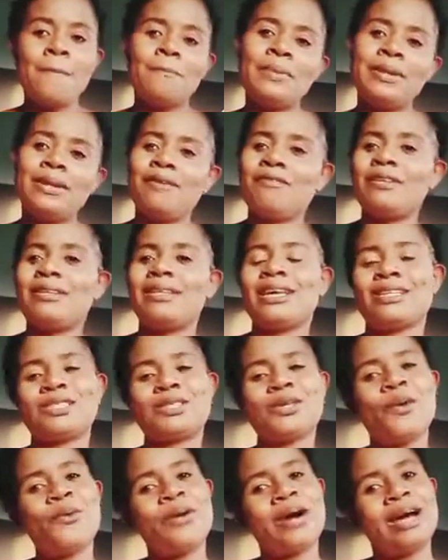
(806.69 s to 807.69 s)
believing that
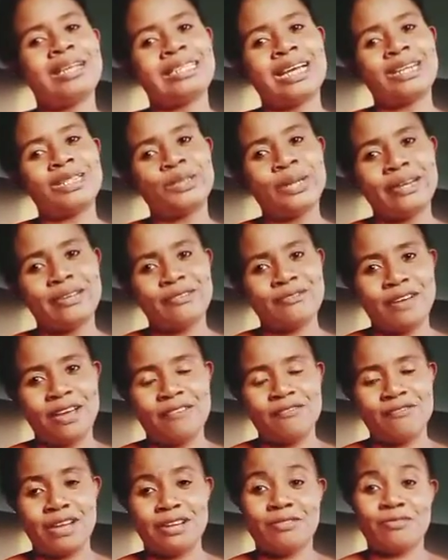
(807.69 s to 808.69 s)
someone has actually
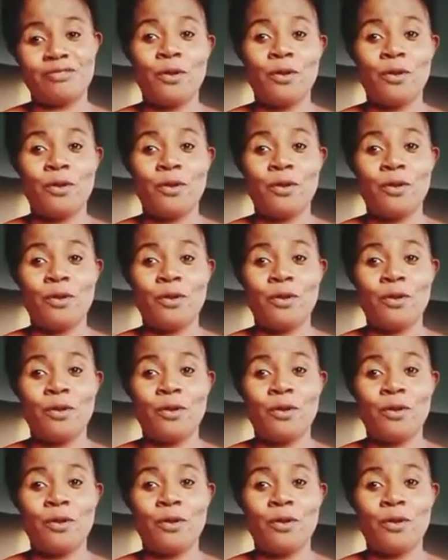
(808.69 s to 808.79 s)
found value.